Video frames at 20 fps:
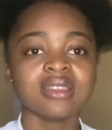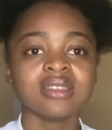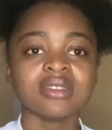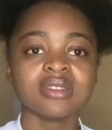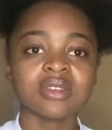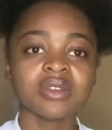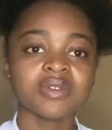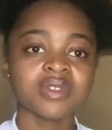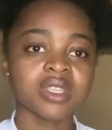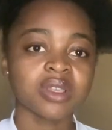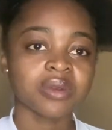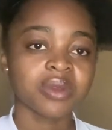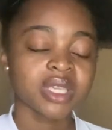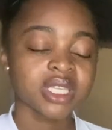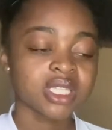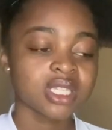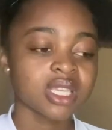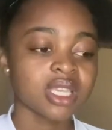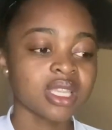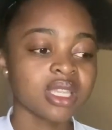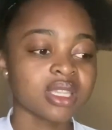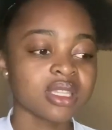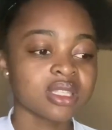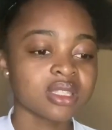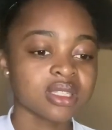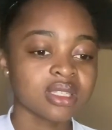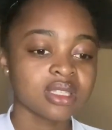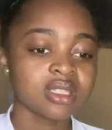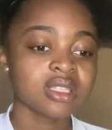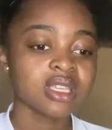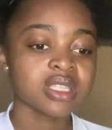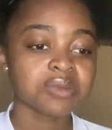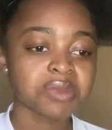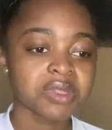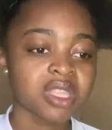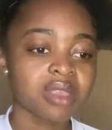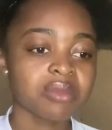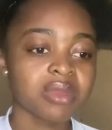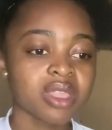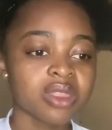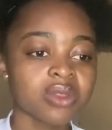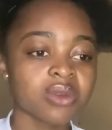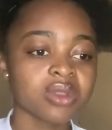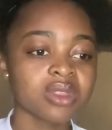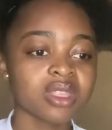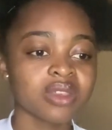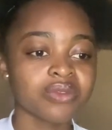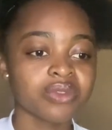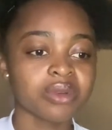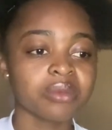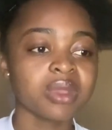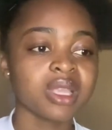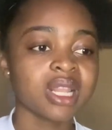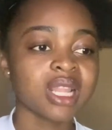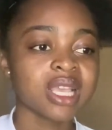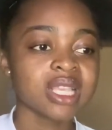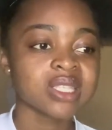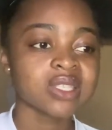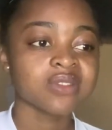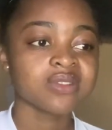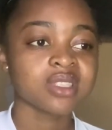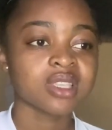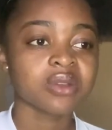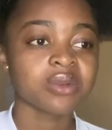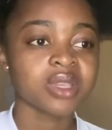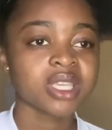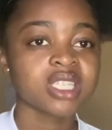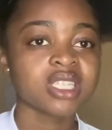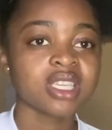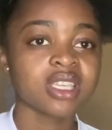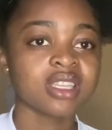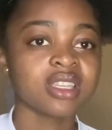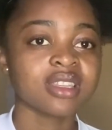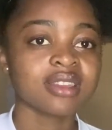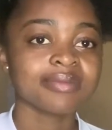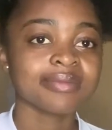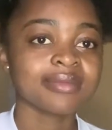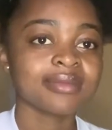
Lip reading: Solves the question, teaches me the method, the formula, solves the question.